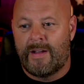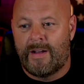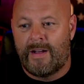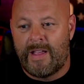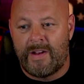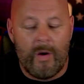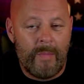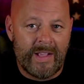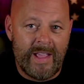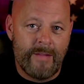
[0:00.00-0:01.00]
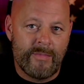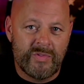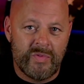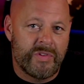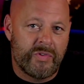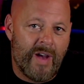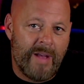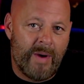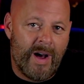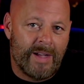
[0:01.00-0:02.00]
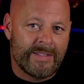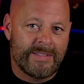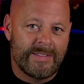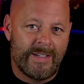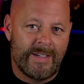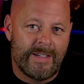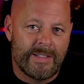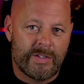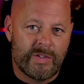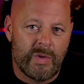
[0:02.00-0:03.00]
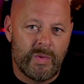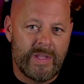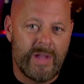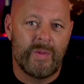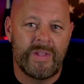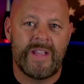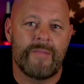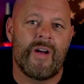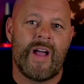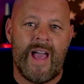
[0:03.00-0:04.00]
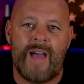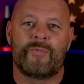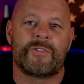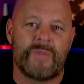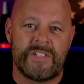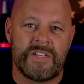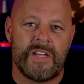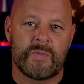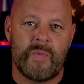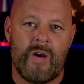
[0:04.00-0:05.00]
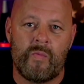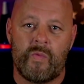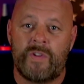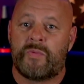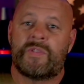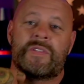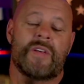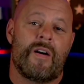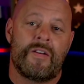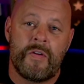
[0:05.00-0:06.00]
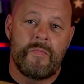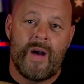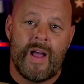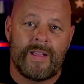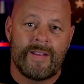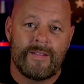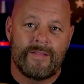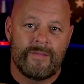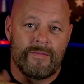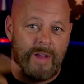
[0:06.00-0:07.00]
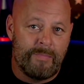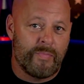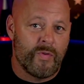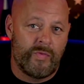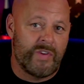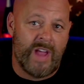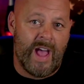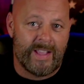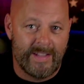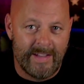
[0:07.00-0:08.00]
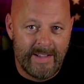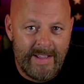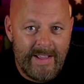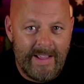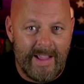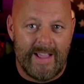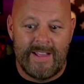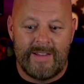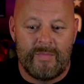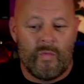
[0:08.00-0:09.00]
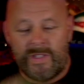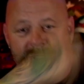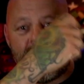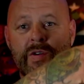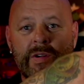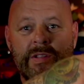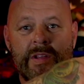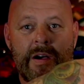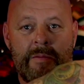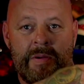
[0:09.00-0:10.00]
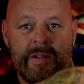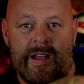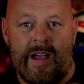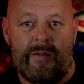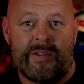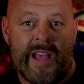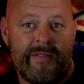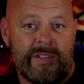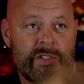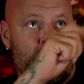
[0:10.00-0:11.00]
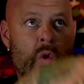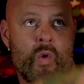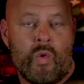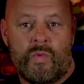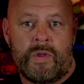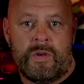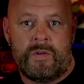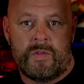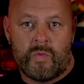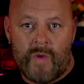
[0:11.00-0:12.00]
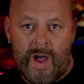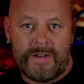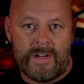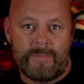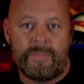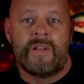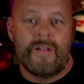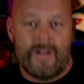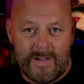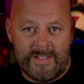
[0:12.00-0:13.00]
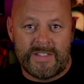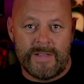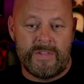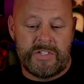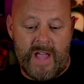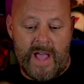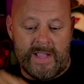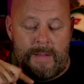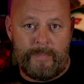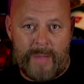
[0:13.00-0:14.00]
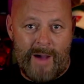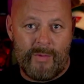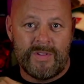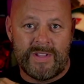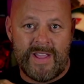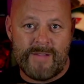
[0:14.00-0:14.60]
and all my cameras were in the dry box. So the only camera I had was my chest mount, which was under my rainproof jacket. And once I hooked up, I was having to hold the rod up, unzip the jacket, power the